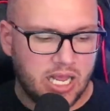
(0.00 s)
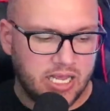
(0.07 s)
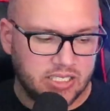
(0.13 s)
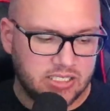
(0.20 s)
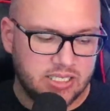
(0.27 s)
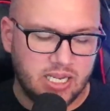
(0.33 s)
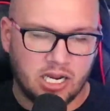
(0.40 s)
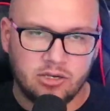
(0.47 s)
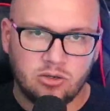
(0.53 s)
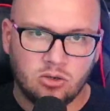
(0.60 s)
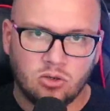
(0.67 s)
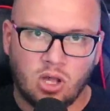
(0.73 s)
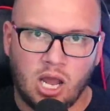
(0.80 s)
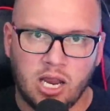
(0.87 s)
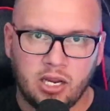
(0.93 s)
is the
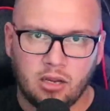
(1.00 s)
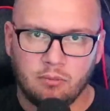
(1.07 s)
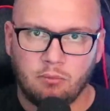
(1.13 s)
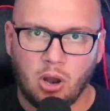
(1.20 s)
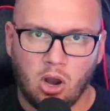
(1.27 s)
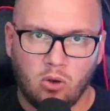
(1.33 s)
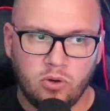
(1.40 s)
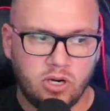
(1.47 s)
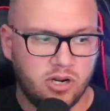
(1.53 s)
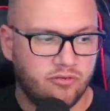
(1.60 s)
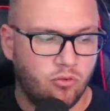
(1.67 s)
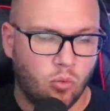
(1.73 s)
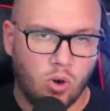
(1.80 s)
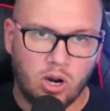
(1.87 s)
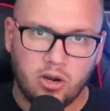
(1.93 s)
underlying component of
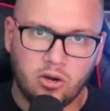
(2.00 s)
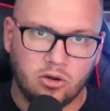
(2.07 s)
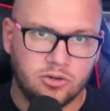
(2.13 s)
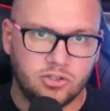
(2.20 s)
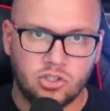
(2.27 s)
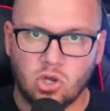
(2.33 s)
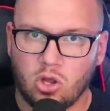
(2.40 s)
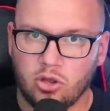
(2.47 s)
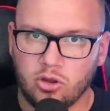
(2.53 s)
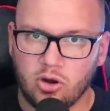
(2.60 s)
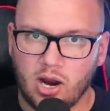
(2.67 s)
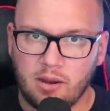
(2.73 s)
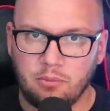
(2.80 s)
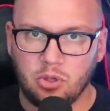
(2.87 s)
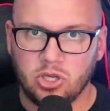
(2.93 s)
where you're installing your
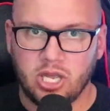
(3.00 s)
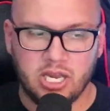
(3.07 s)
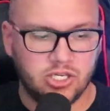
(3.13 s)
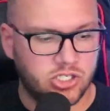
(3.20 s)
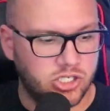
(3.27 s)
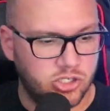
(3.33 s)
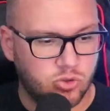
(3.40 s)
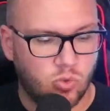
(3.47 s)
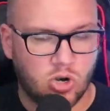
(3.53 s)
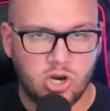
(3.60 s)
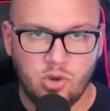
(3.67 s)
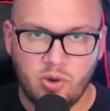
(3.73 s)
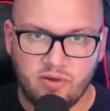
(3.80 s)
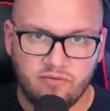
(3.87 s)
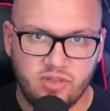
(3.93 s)
applications, where
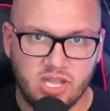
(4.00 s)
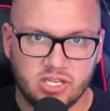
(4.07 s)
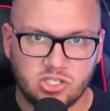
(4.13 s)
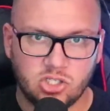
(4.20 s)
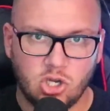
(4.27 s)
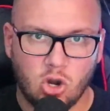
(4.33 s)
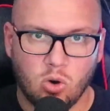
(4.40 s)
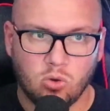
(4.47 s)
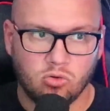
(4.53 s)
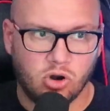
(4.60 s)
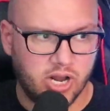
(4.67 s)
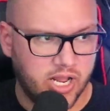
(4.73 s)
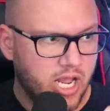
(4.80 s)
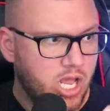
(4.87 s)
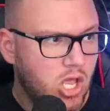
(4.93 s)
you have VS Code
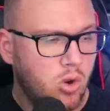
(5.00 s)
running,